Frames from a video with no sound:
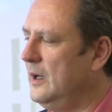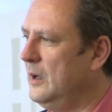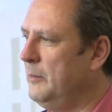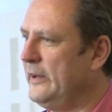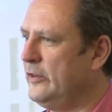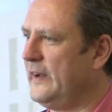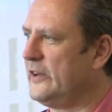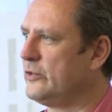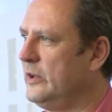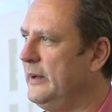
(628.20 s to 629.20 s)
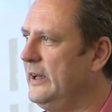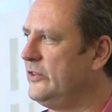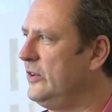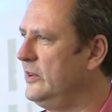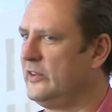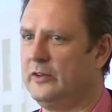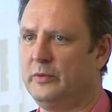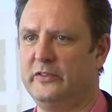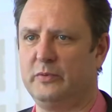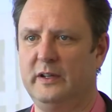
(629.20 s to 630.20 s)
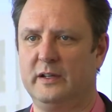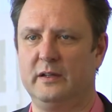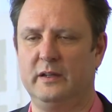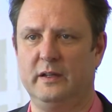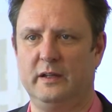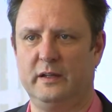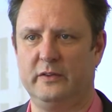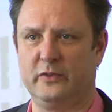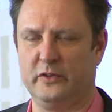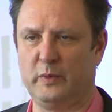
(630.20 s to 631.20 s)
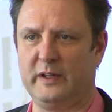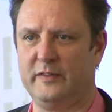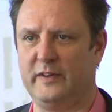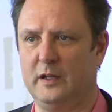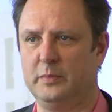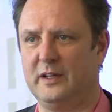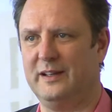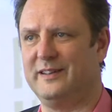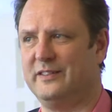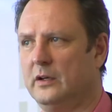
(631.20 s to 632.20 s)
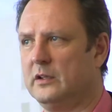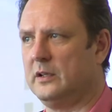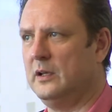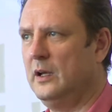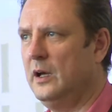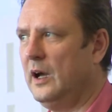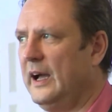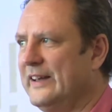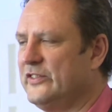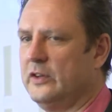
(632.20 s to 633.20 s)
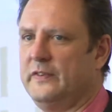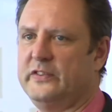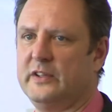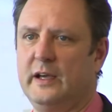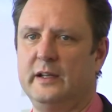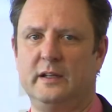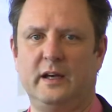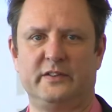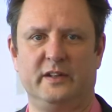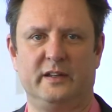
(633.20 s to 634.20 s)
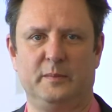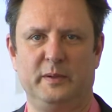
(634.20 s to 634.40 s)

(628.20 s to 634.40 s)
Manufacturing base in this country is really is well developed. It is not as sophisticated as in other